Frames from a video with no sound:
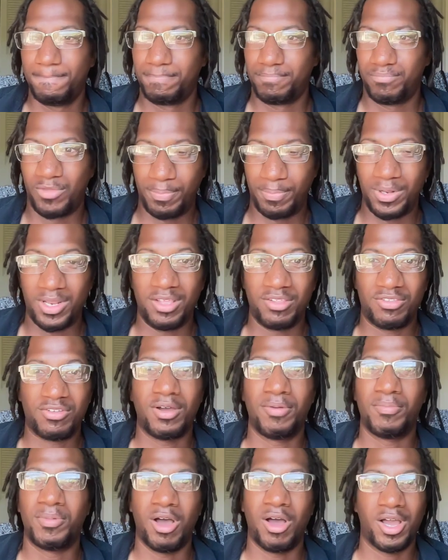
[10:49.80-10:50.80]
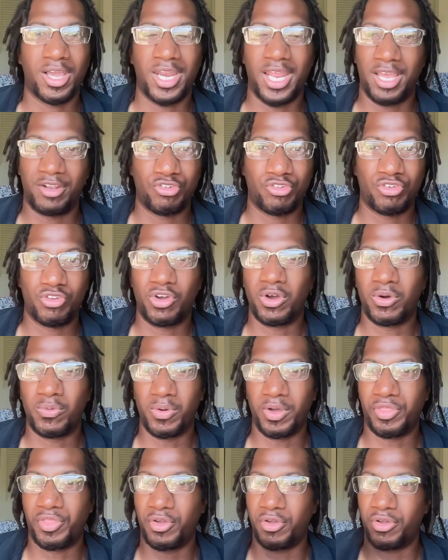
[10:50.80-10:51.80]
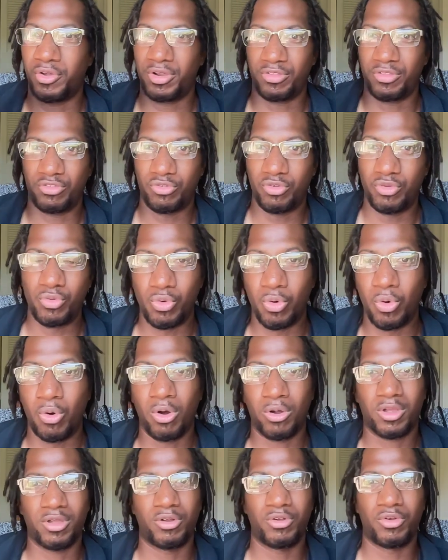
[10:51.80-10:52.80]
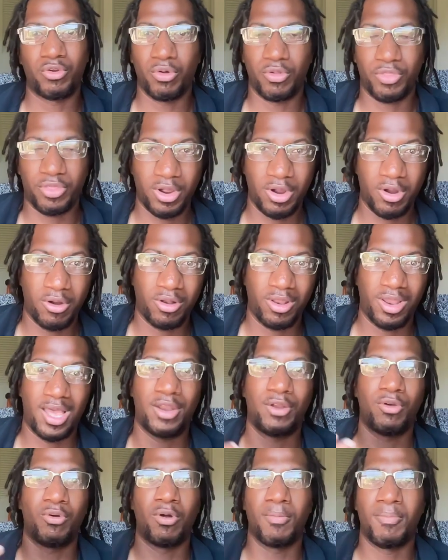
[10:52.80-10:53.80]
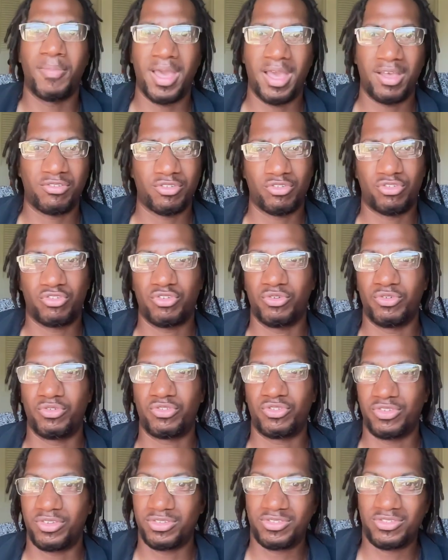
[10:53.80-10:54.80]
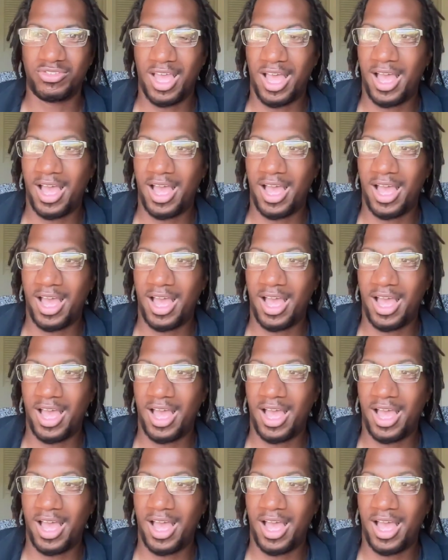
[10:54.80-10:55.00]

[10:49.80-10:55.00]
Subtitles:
the police come knocking at your door, whether it's New York or North Carolina or Massachusetts.